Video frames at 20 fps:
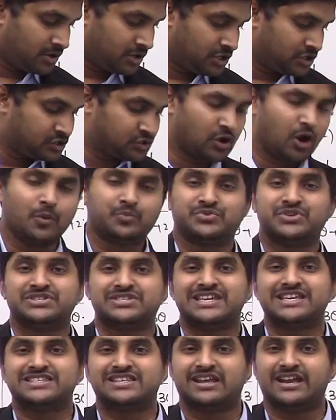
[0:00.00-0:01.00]
So option
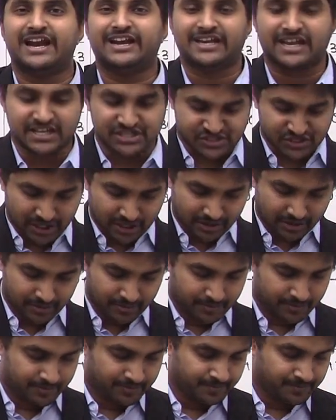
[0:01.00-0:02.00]
C is the right answer.
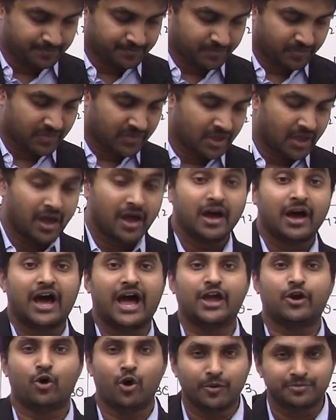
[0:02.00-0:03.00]

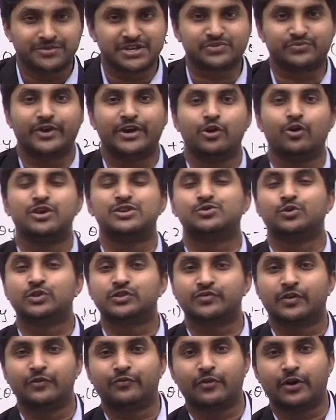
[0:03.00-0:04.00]
I hope this video is
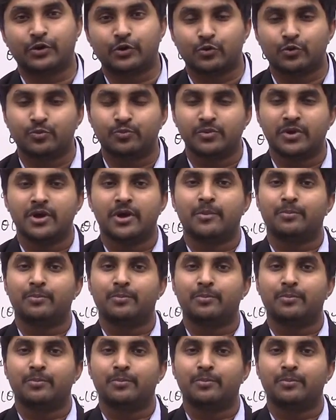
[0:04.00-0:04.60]
useful for you.